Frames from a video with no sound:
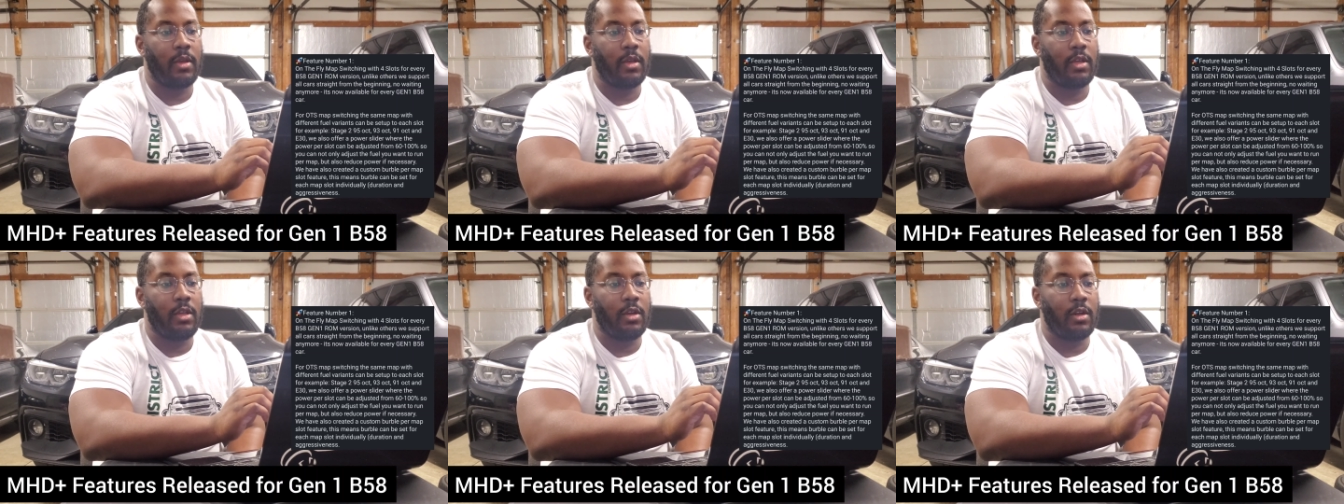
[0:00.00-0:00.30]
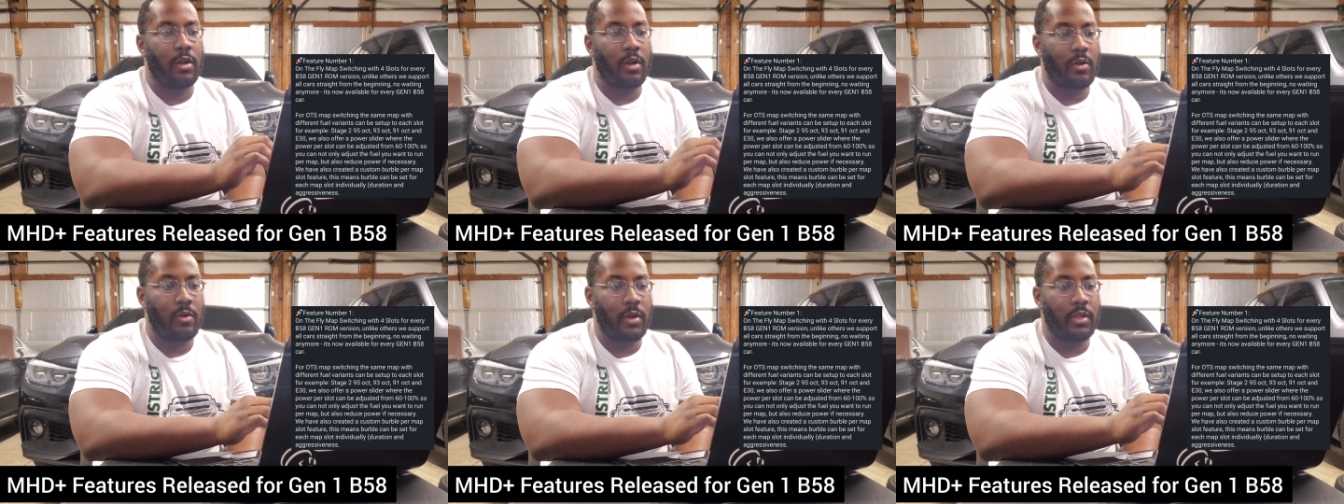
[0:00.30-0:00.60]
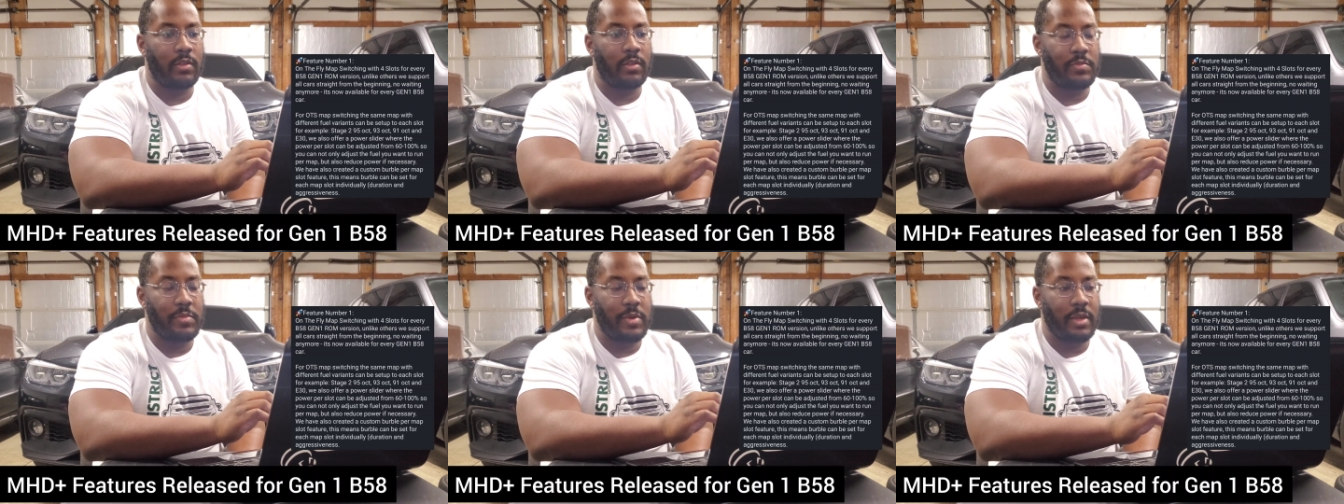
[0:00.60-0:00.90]
you're
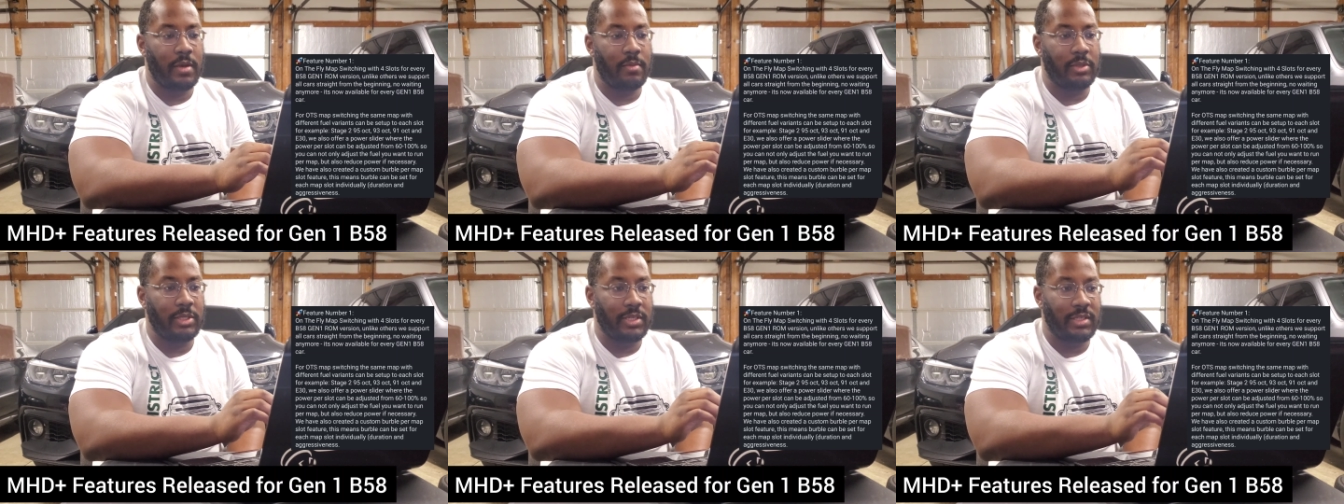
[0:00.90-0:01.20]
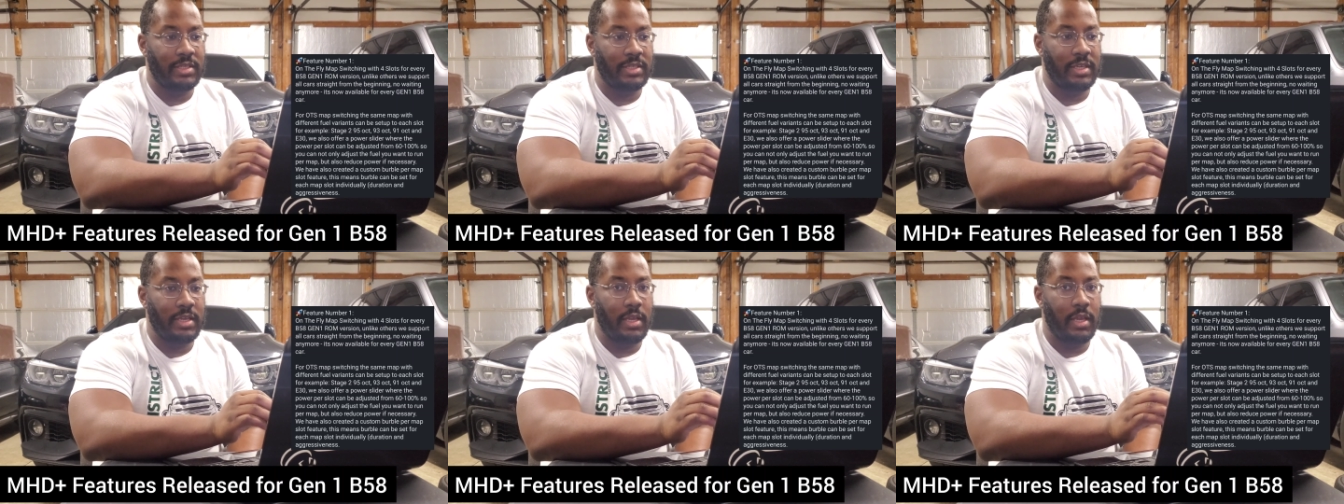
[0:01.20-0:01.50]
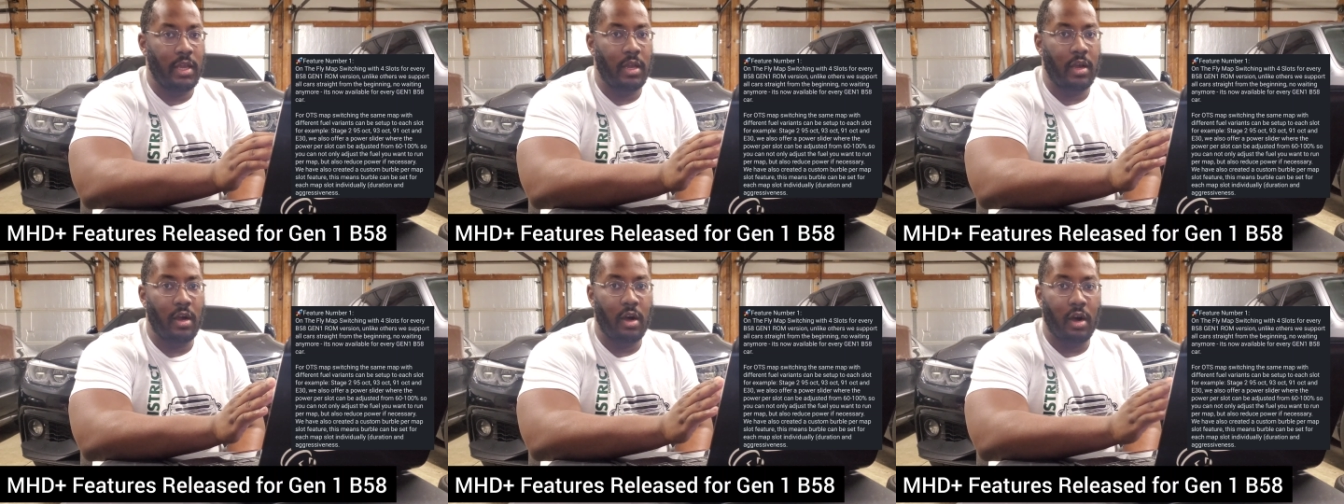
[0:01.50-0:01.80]
going to be able to
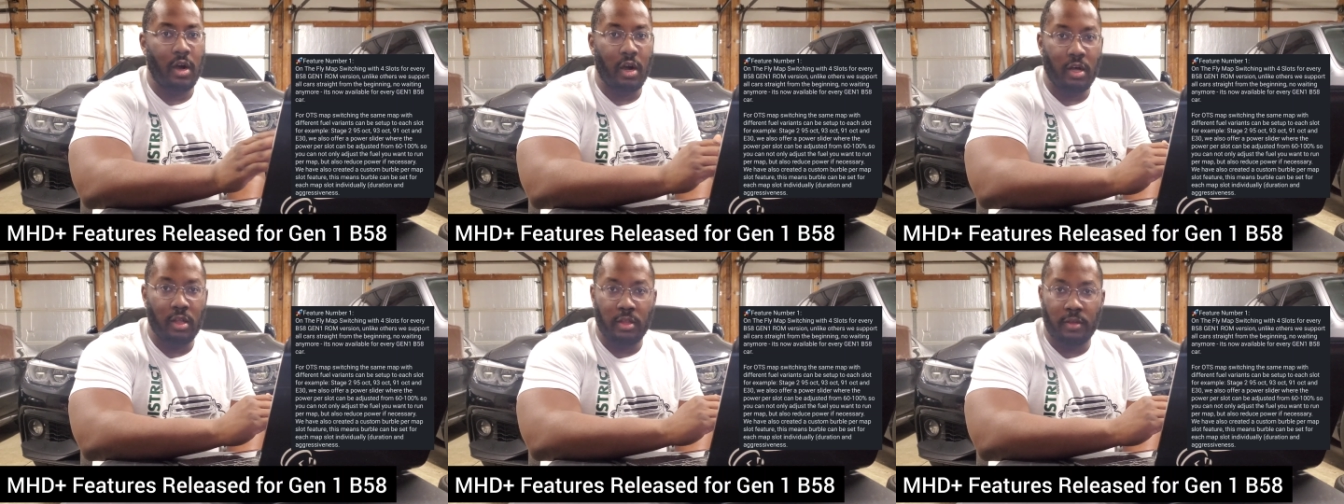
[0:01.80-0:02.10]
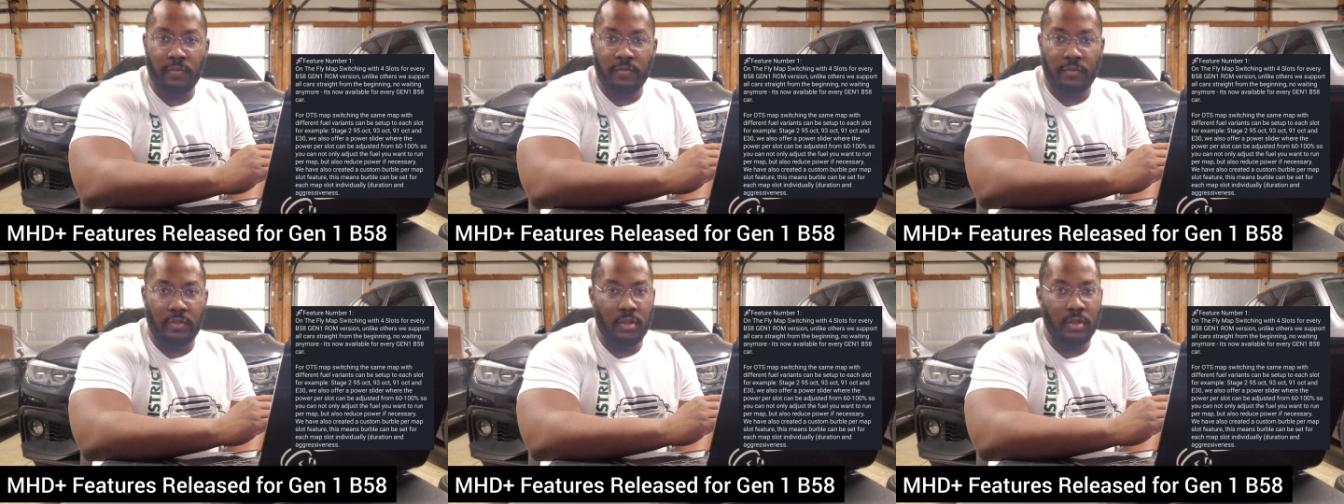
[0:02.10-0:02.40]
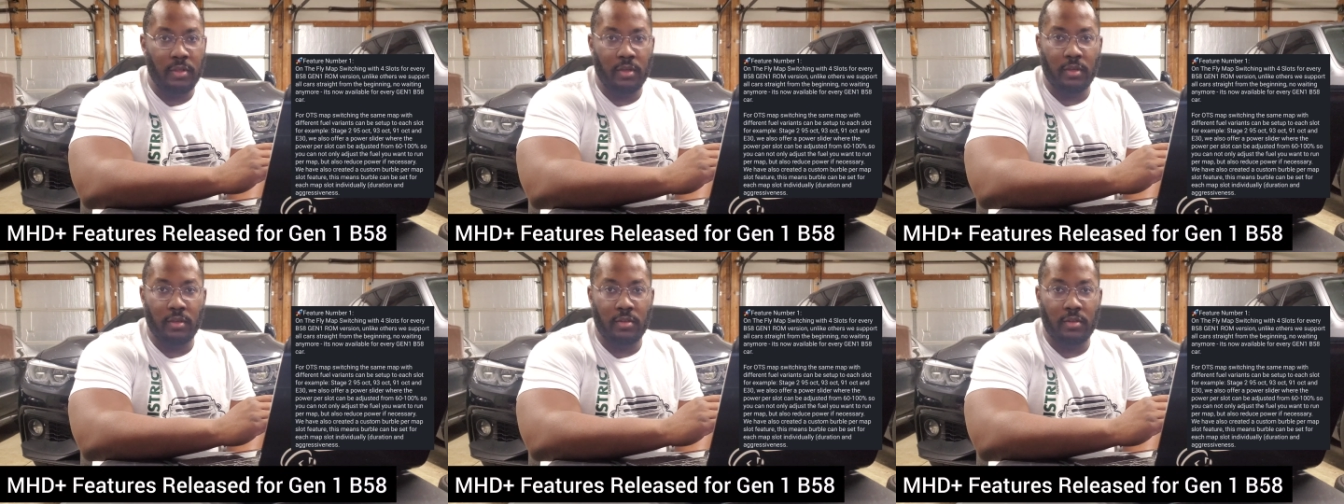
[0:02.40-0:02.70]
see all of
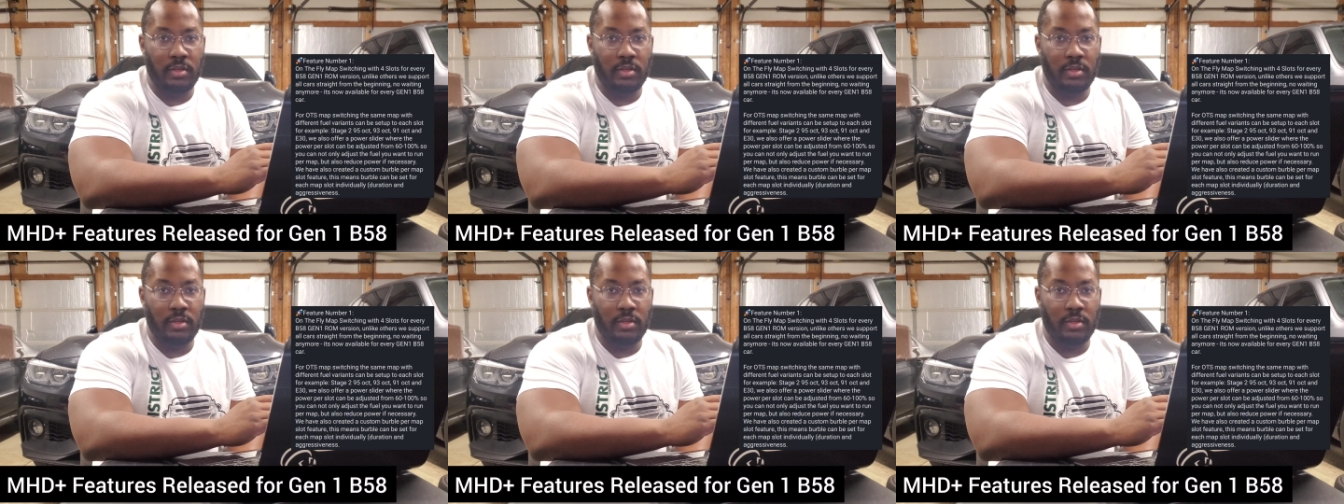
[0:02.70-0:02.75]
the